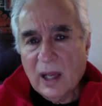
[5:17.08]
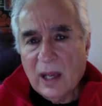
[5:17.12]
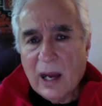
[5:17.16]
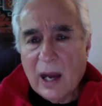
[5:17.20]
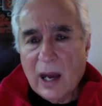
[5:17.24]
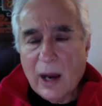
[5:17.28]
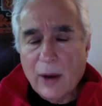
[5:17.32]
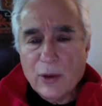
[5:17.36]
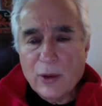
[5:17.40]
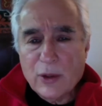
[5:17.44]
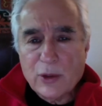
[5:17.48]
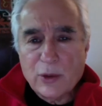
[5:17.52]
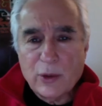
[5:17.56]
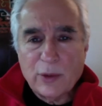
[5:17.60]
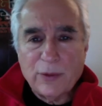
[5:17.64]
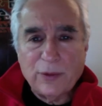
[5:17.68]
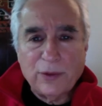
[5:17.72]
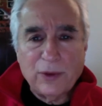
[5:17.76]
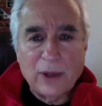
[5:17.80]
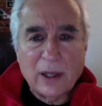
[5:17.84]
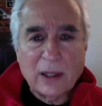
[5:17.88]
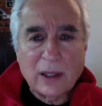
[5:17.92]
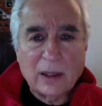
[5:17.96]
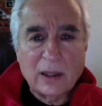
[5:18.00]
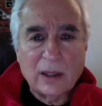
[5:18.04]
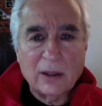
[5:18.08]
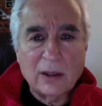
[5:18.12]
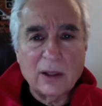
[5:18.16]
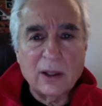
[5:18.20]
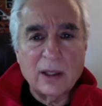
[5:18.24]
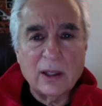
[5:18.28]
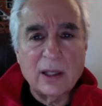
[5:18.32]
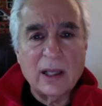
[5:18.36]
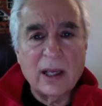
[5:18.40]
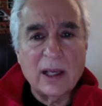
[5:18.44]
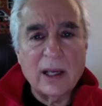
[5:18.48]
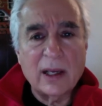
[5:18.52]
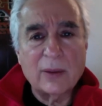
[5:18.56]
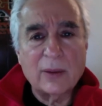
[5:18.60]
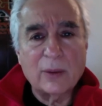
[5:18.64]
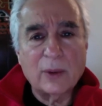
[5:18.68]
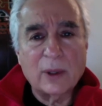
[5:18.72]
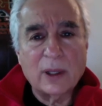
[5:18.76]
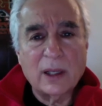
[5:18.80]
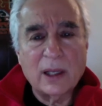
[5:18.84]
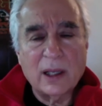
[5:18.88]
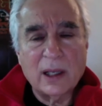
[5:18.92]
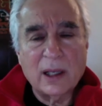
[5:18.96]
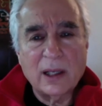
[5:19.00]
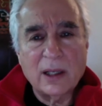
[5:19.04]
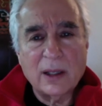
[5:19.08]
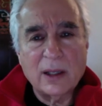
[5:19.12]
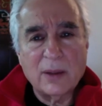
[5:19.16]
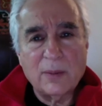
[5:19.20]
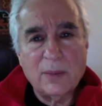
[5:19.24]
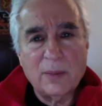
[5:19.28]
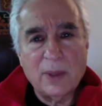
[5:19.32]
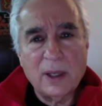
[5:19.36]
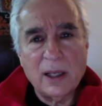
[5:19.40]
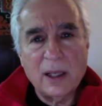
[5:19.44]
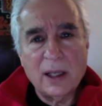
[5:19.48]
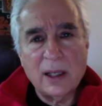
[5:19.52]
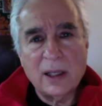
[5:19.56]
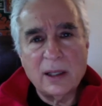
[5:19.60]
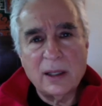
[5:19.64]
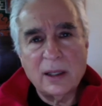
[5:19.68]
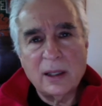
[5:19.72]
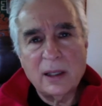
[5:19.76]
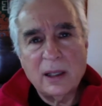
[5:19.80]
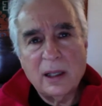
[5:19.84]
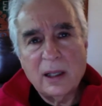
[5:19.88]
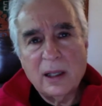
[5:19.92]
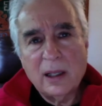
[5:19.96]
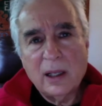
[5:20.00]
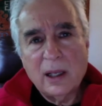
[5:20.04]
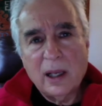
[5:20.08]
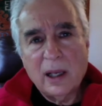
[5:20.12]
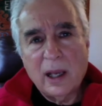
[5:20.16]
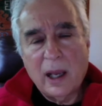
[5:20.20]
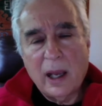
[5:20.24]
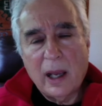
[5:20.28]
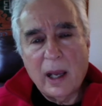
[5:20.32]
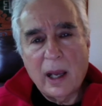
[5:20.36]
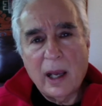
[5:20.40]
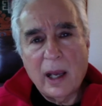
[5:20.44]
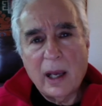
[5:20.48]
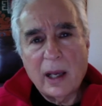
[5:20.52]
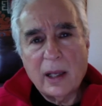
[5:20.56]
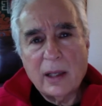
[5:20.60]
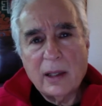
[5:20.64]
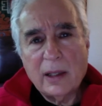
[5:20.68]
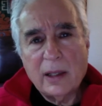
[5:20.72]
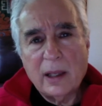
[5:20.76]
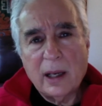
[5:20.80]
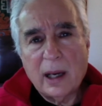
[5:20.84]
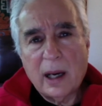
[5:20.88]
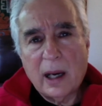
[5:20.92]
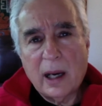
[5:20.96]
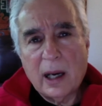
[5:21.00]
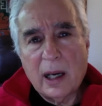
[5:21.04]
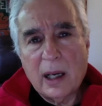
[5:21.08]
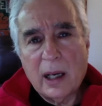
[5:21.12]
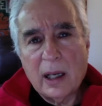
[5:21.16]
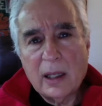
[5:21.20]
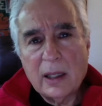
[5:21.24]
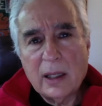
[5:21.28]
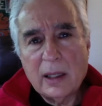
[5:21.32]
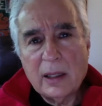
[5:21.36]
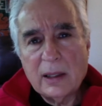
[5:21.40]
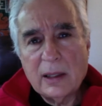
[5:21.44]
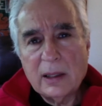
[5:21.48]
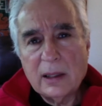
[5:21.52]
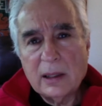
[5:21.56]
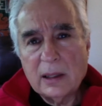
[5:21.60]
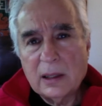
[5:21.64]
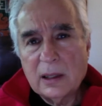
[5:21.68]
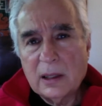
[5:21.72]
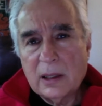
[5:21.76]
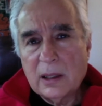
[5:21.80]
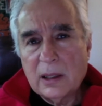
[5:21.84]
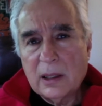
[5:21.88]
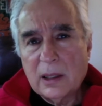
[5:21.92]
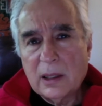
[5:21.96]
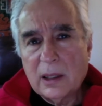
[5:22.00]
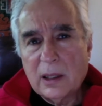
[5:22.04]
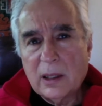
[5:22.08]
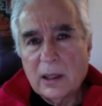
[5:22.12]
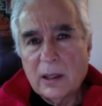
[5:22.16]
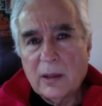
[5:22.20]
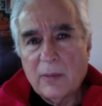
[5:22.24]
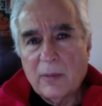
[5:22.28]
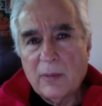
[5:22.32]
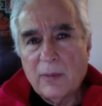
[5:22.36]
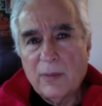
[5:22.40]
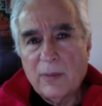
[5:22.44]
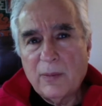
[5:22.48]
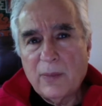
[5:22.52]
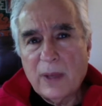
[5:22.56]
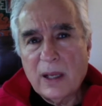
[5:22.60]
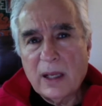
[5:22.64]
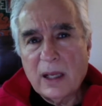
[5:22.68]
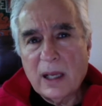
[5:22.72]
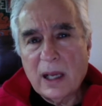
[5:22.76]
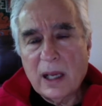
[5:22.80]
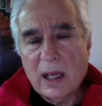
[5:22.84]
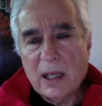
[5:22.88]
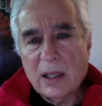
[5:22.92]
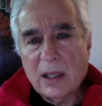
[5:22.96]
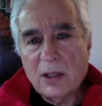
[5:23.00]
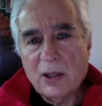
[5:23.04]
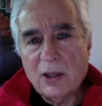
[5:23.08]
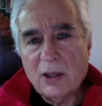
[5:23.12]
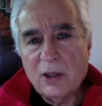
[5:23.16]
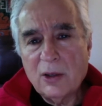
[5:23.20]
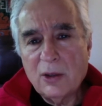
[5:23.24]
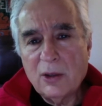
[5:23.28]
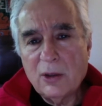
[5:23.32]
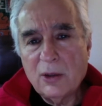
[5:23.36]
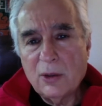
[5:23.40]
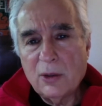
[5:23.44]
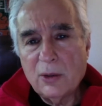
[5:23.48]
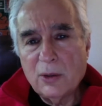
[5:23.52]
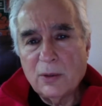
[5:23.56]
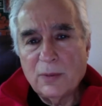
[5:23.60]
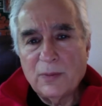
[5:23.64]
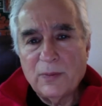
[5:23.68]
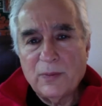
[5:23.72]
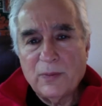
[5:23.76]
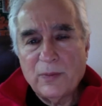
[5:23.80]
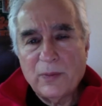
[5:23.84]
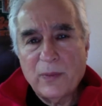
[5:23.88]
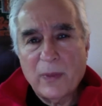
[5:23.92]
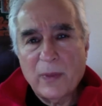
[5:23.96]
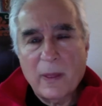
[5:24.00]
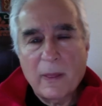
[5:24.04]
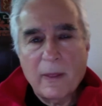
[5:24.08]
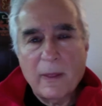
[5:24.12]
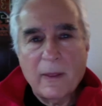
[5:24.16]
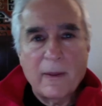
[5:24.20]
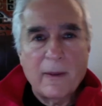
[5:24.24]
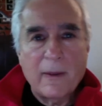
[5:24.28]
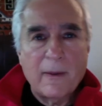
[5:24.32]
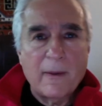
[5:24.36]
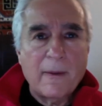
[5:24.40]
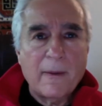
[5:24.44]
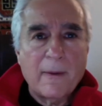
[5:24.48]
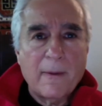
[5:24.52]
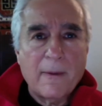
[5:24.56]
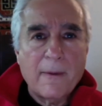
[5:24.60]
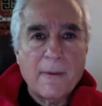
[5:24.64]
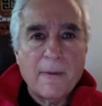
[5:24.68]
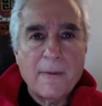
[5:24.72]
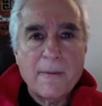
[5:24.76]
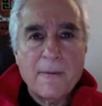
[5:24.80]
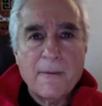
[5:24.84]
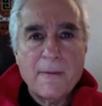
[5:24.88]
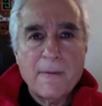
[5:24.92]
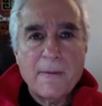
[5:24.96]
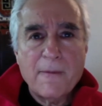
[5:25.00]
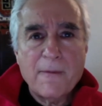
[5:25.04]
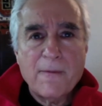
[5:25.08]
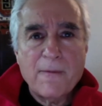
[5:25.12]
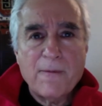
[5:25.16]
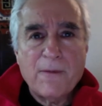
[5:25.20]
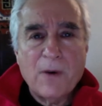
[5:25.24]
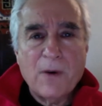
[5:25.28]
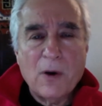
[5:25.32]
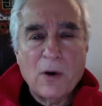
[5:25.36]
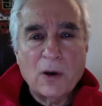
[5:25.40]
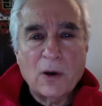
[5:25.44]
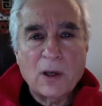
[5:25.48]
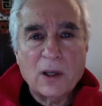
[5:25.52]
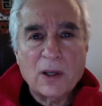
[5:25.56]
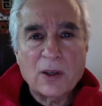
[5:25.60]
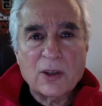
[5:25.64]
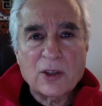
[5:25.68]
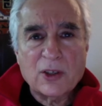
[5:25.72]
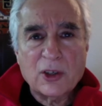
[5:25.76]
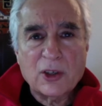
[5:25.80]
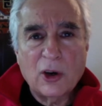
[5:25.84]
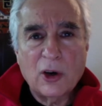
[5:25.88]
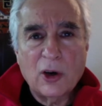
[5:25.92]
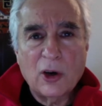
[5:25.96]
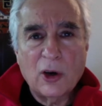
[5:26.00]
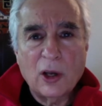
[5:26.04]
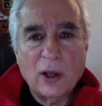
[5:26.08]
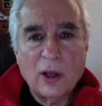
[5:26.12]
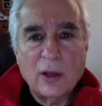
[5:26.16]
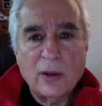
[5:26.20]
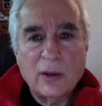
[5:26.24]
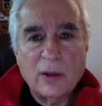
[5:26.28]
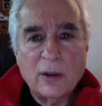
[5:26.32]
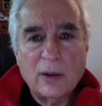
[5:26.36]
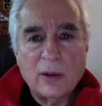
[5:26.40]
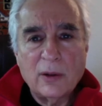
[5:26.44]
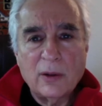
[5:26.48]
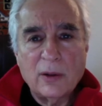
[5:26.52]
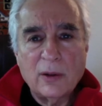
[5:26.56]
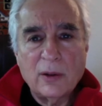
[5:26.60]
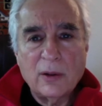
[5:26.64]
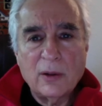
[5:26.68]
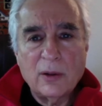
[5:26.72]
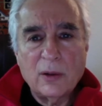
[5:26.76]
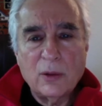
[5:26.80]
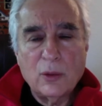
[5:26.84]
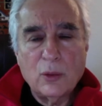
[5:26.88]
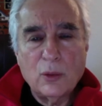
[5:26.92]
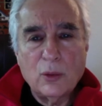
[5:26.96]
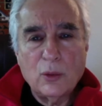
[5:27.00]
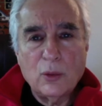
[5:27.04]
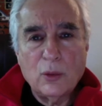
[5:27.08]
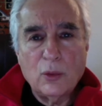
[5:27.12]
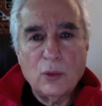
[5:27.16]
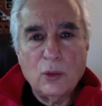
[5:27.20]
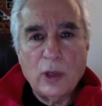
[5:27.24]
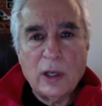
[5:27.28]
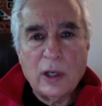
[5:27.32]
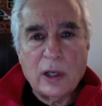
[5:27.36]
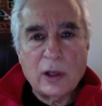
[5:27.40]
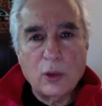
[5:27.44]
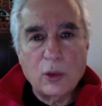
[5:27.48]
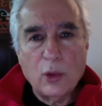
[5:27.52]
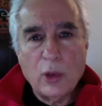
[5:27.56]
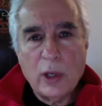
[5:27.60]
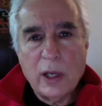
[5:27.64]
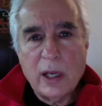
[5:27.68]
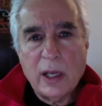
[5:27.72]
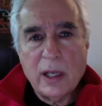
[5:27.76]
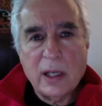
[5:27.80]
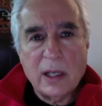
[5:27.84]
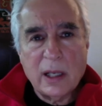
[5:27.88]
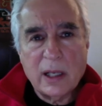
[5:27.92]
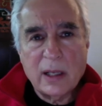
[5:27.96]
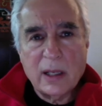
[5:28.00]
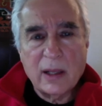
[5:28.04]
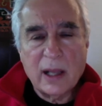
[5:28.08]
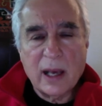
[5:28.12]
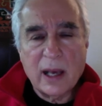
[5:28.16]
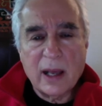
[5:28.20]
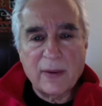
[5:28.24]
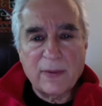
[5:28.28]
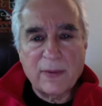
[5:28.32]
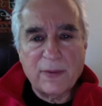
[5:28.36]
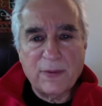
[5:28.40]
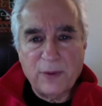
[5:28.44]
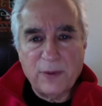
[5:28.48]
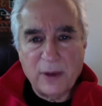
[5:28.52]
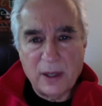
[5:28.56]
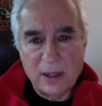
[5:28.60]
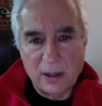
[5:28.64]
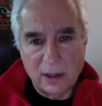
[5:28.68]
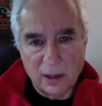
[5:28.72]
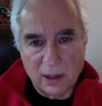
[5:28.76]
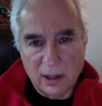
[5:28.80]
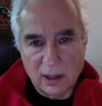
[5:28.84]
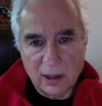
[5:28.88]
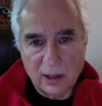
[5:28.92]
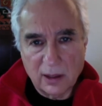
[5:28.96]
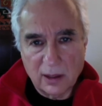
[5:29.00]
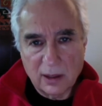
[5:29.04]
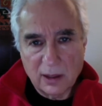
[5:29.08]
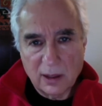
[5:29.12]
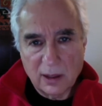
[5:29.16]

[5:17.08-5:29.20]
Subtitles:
I was reflecting on that one night in bed, and I began to focus on recreating that feeling,